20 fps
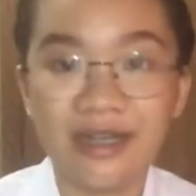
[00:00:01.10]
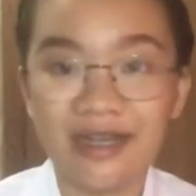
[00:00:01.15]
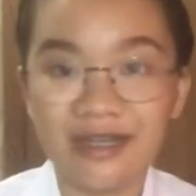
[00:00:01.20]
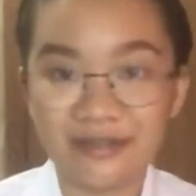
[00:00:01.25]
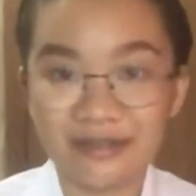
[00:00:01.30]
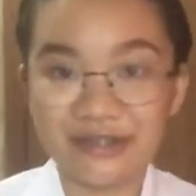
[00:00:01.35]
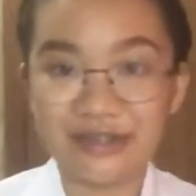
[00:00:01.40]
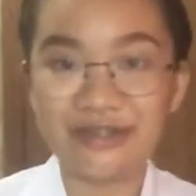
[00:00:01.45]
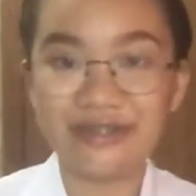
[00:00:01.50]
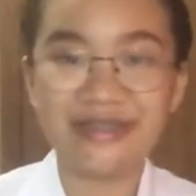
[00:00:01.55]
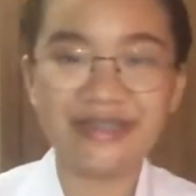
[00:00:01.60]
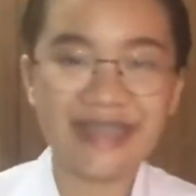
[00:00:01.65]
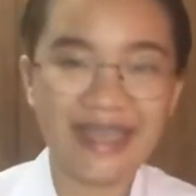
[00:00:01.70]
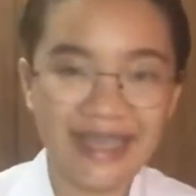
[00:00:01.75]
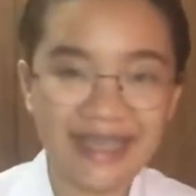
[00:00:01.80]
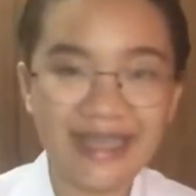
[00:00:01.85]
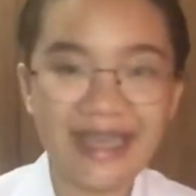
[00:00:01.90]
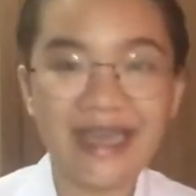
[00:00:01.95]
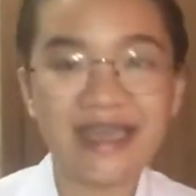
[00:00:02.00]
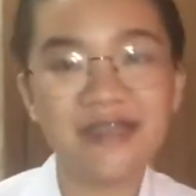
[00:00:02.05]
Good
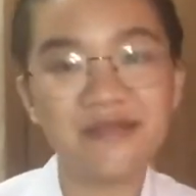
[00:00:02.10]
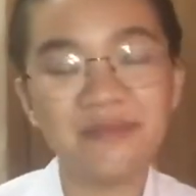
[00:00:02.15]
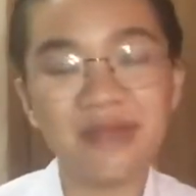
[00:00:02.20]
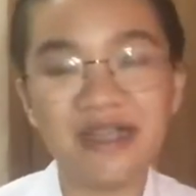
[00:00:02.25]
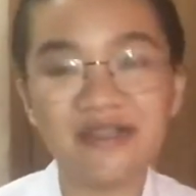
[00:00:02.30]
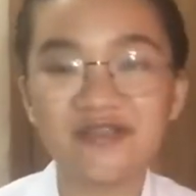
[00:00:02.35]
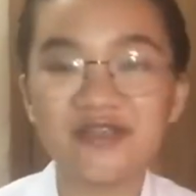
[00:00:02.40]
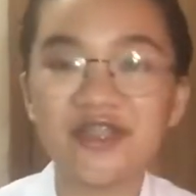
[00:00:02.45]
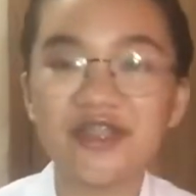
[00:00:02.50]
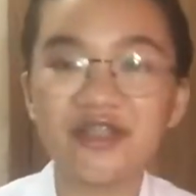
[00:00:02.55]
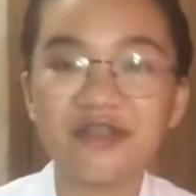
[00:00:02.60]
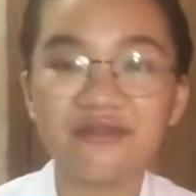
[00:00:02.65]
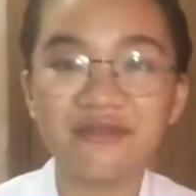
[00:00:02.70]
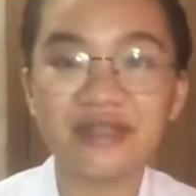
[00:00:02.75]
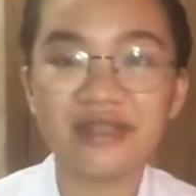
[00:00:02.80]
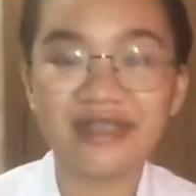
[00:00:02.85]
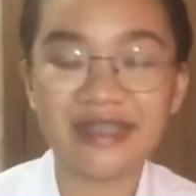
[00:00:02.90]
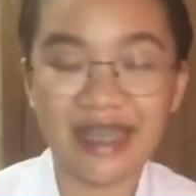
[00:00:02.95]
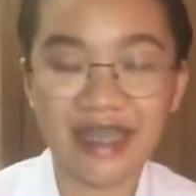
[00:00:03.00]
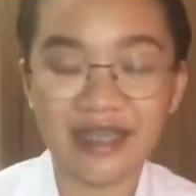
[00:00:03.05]
day, I am Aldrin
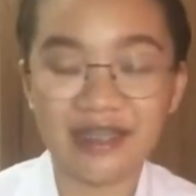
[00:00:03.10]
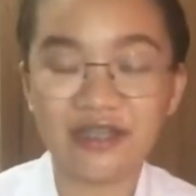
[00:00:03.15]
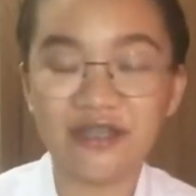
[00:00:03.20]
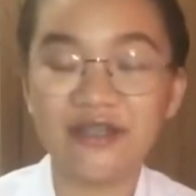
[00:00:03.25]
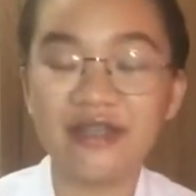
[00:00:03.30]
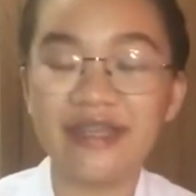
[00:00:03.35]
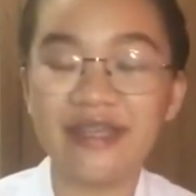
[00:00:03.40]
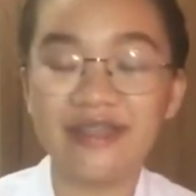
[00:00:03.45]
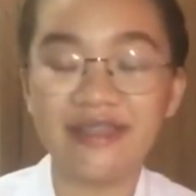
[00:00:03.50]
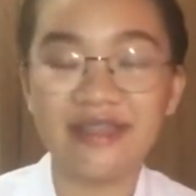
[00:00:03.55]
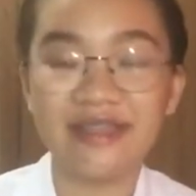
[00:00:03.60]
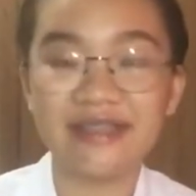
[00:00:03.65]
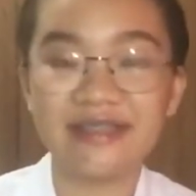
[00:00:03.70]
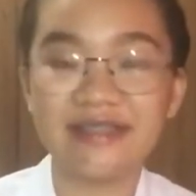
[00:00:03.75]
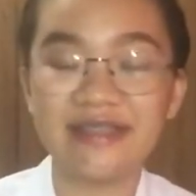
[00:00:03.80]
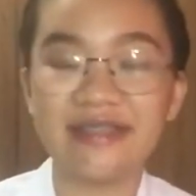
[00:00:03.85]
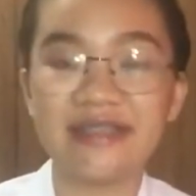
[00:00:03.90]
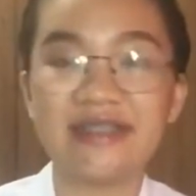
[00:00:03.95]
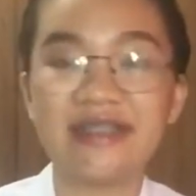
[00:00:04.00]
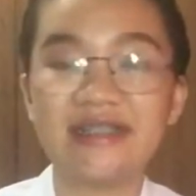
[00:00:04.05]
Havaliano and this
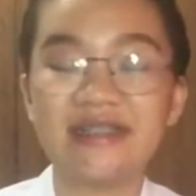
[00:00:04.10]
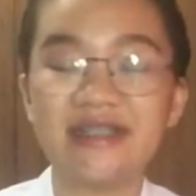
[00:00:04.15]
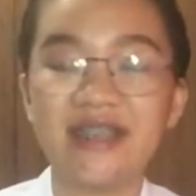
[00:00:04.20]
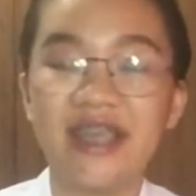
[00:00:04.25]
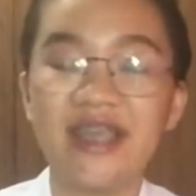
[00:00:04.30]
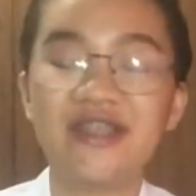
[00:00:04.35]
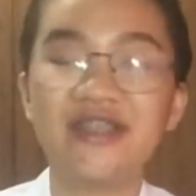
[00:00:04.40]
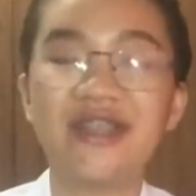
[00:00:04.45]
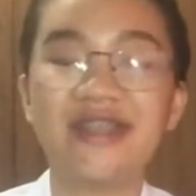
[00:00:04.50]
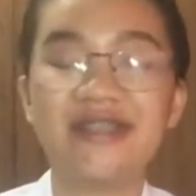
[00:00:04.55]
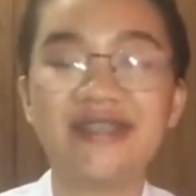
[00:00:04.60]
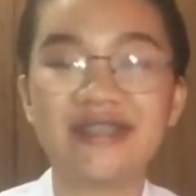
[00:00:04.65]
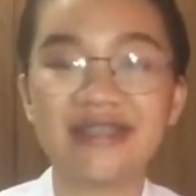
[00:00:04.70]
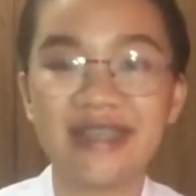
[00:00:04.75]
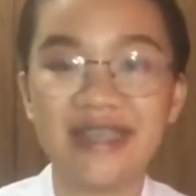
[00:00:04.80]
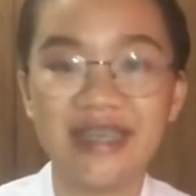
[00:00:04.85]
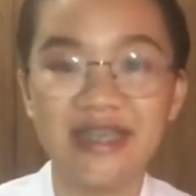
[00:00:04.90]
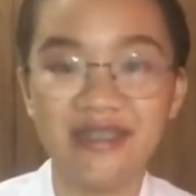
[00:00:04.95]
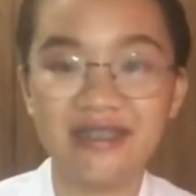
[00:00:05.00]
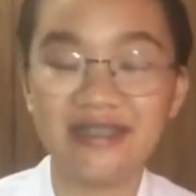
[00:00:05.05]
is CHN
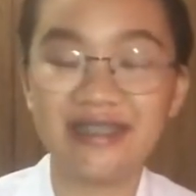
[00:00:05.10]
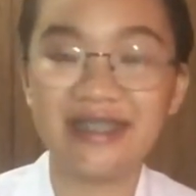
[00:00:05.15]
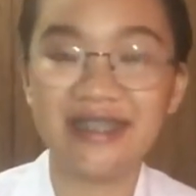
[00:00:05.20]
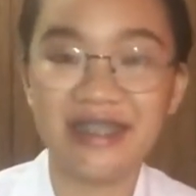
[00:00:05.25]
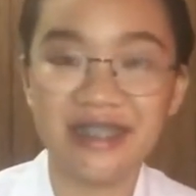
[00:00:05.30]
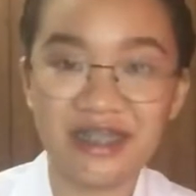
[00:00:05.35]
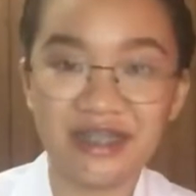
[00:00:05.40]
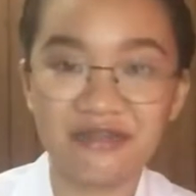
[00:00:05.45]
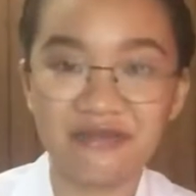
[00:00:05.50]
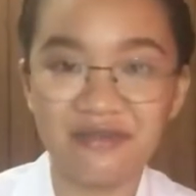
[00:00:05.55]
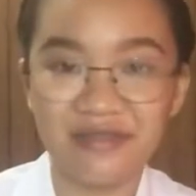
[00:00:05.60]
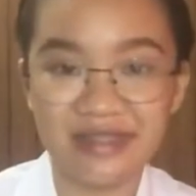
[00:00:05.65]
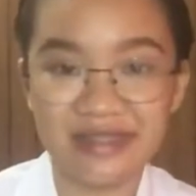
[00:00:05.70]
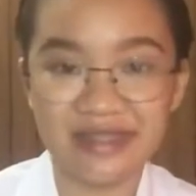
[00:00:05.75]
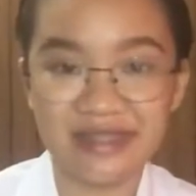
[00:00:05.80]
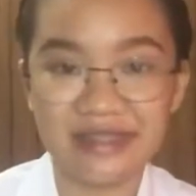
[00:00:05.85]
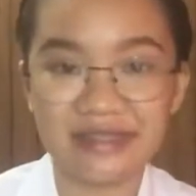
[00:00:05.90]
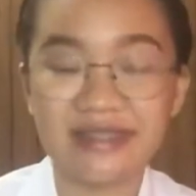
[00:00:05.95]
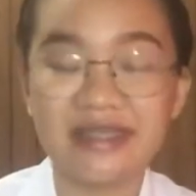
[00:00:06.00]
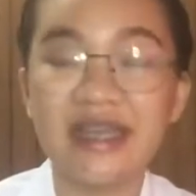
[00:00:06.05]
Skill Clinic Visit.